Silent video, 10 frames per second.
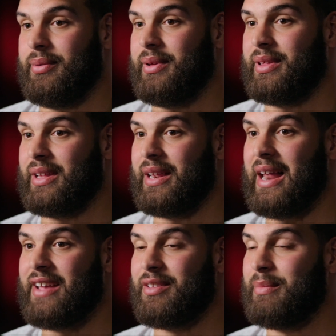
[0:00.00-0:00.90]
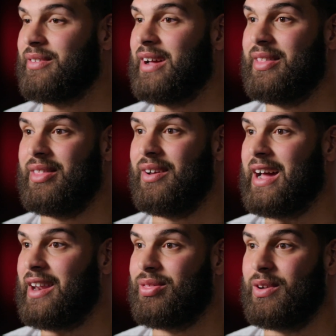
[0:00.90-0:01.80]
I think the last semester I was there, I
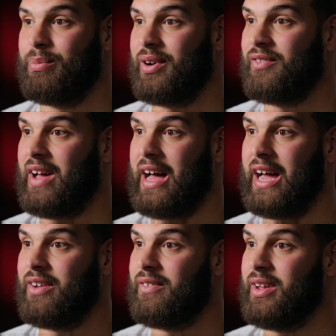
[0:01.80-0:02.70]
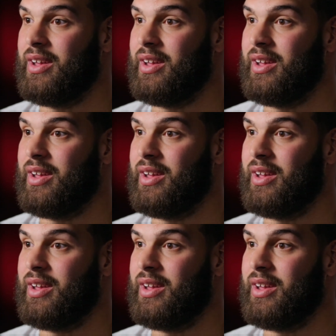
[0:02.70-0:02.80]
had a 3.5.